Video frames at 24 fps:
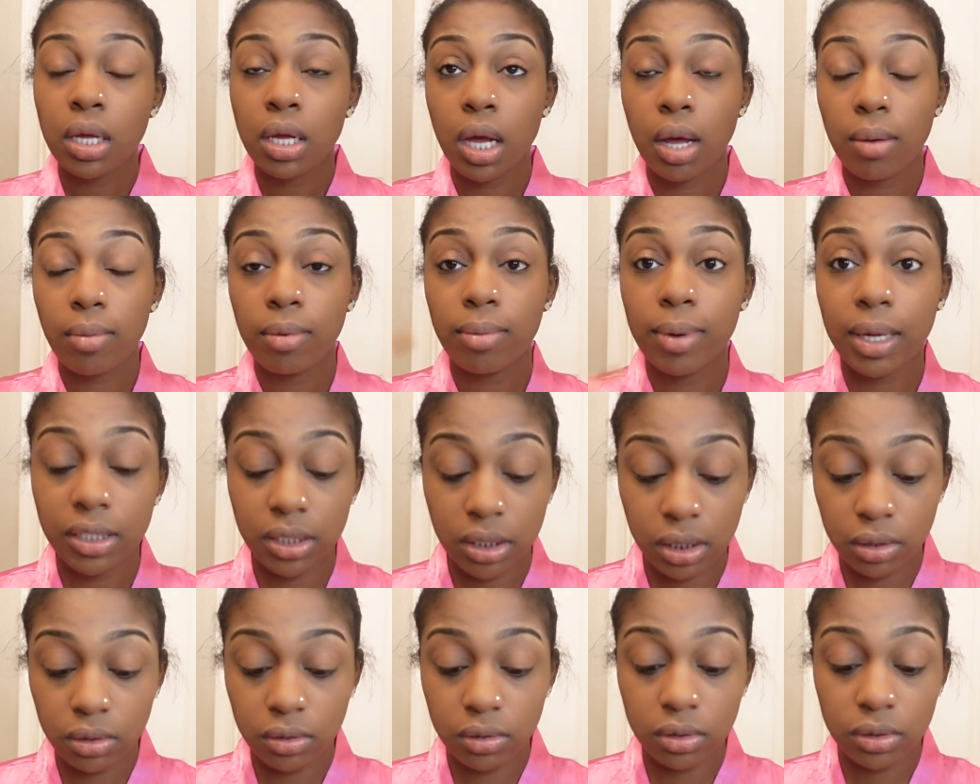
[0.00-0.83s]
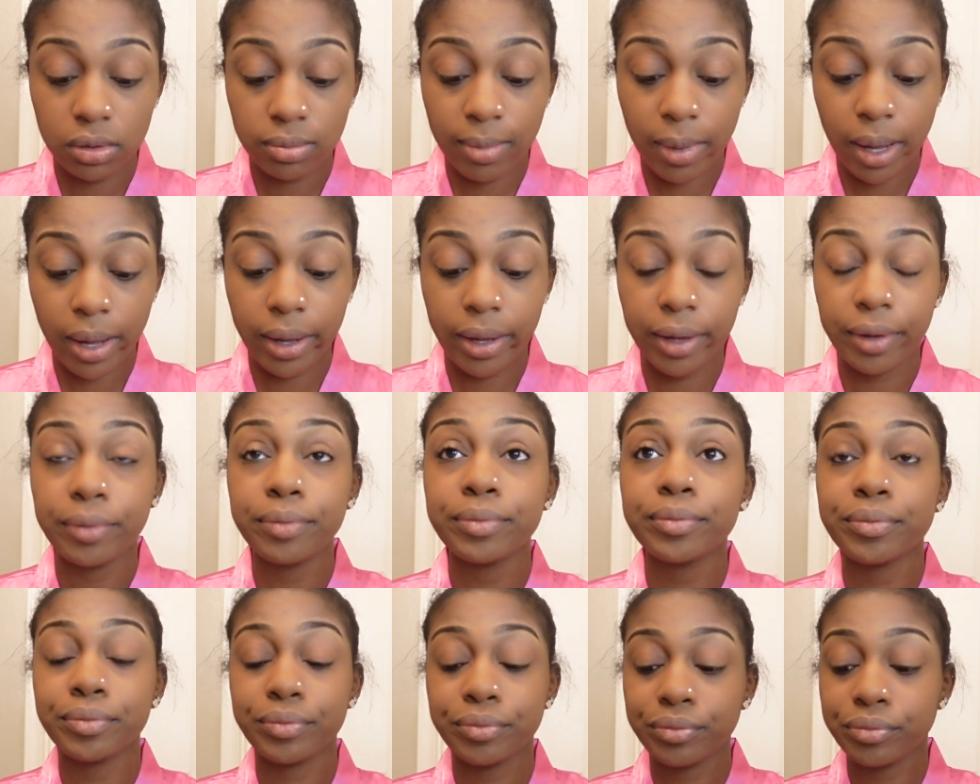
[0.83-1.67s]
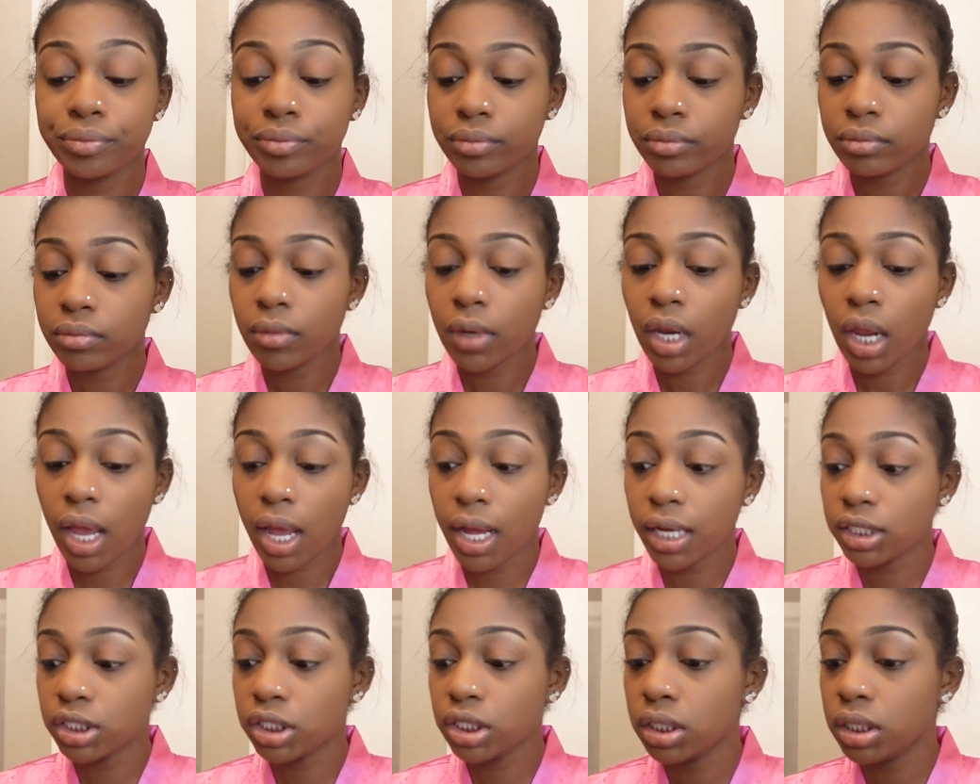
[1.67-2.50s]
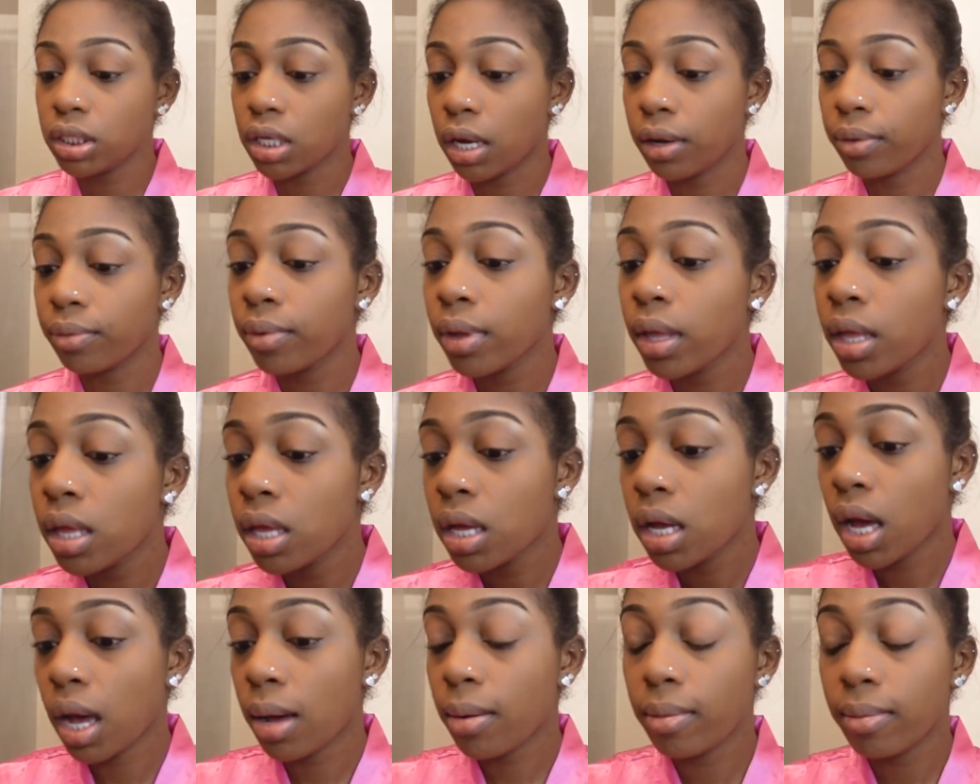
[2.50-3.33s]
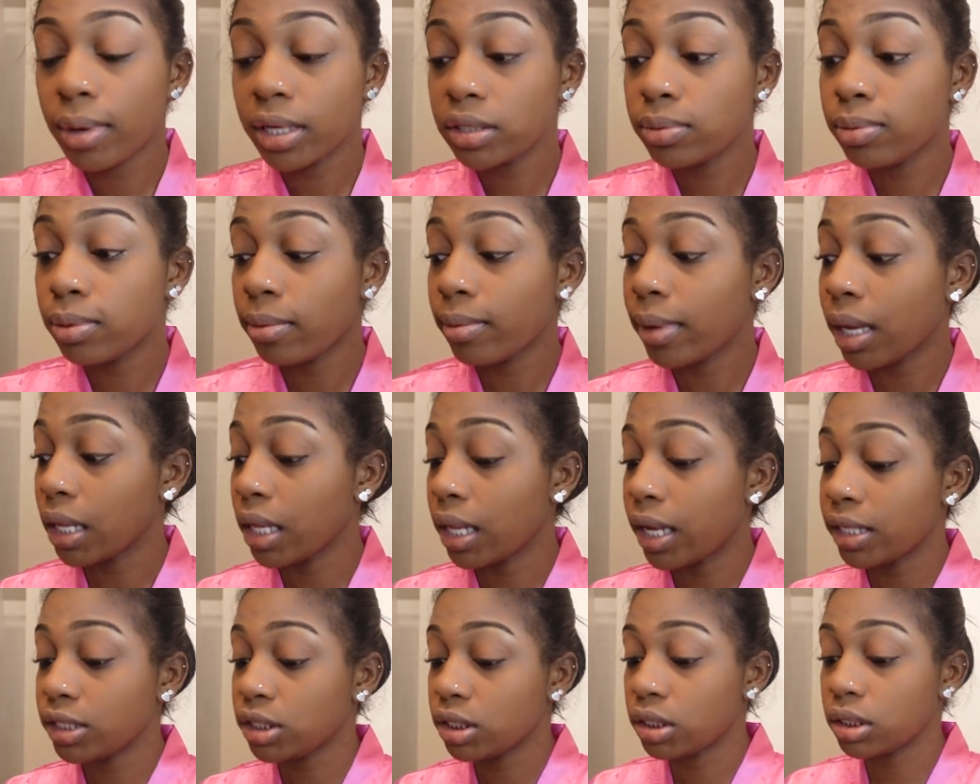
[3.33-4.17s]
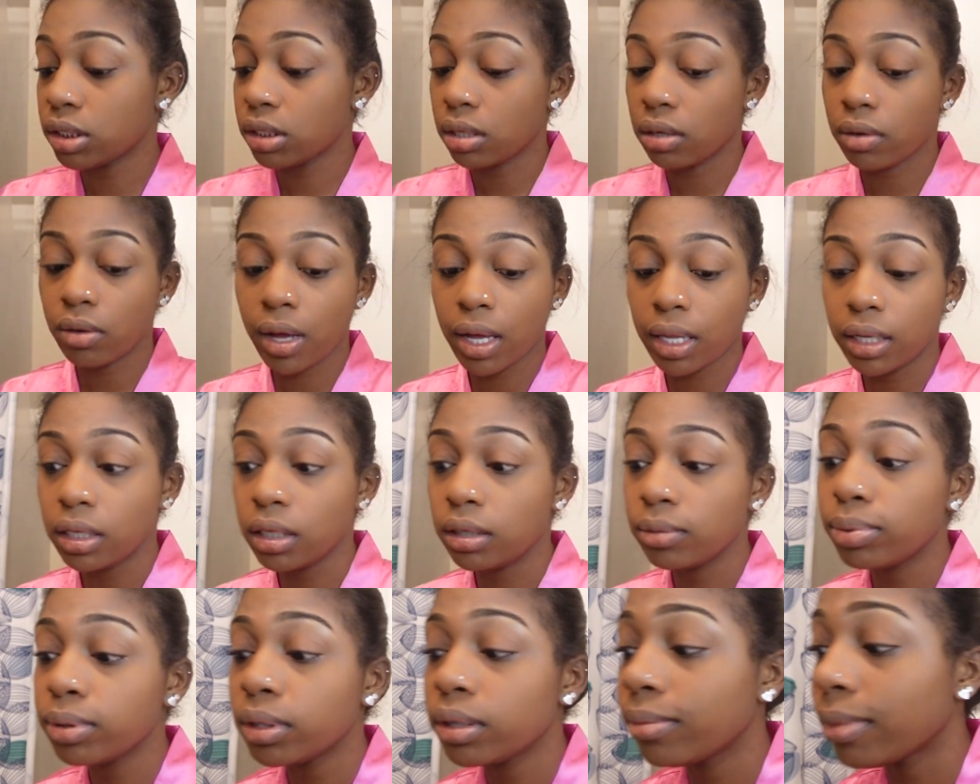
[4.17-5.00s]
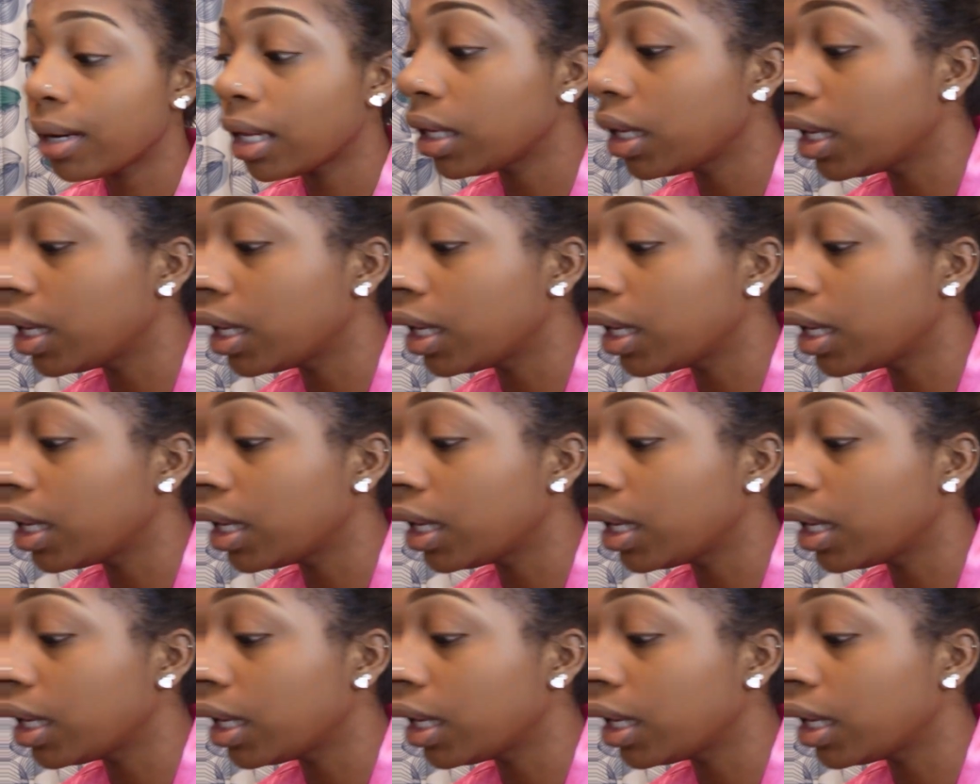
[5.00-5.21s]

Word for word: I'm about to use my, actually no. I'm about to put my lashes on. I love putting my